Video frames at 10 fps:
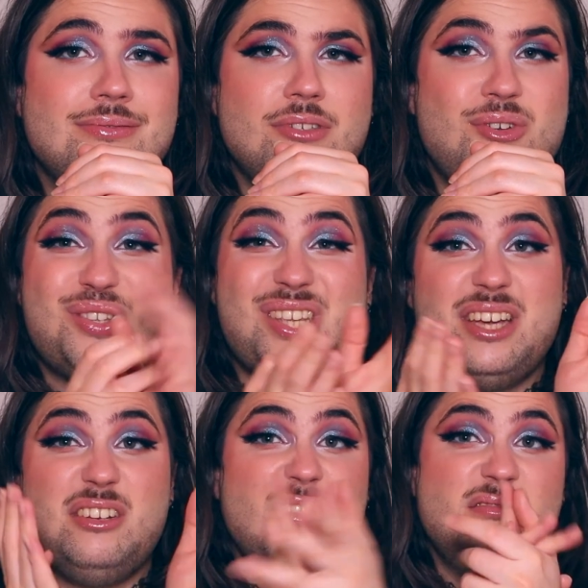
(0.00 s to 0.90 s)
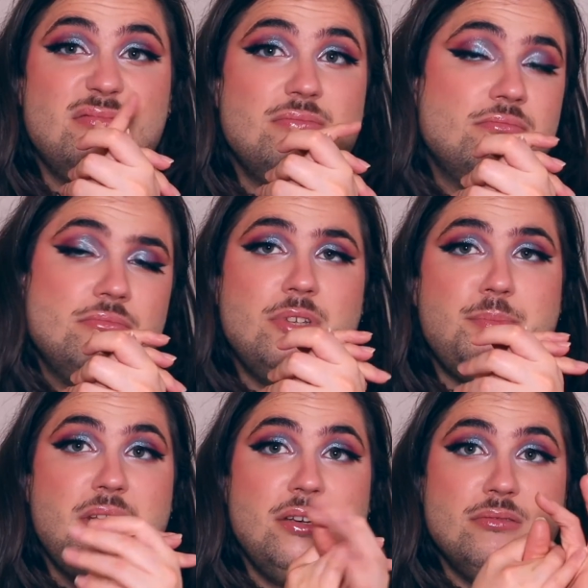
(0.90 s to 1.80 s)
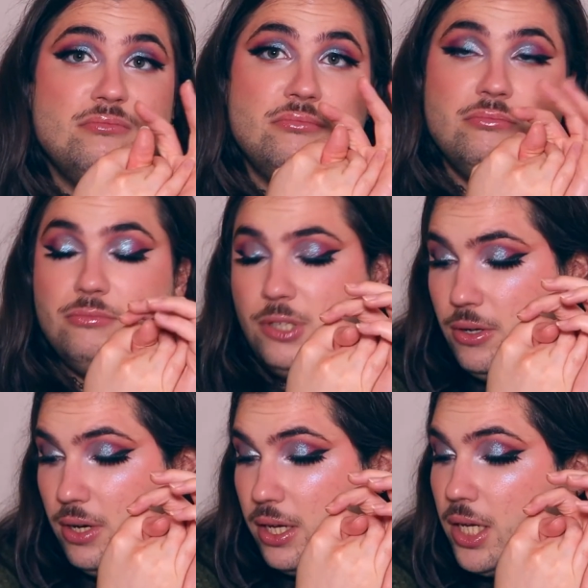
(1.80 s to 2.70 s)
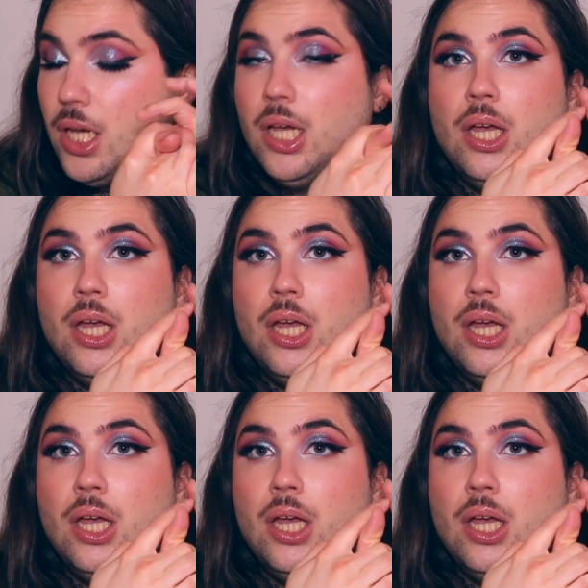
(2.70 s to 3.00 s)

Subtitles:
All cider, depending on what you like.